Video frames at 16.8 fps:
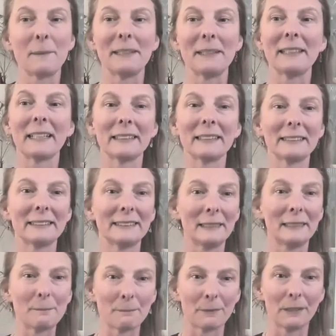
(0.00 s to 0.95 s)
I mean, that's
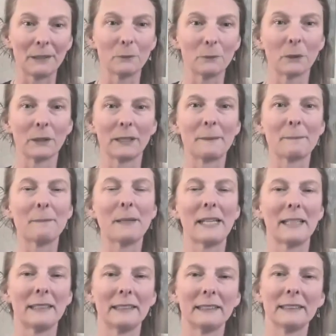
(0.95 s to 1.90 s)
simply what it
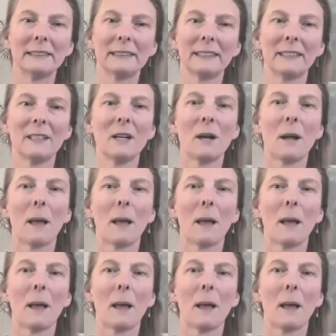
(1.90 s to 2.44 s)
means.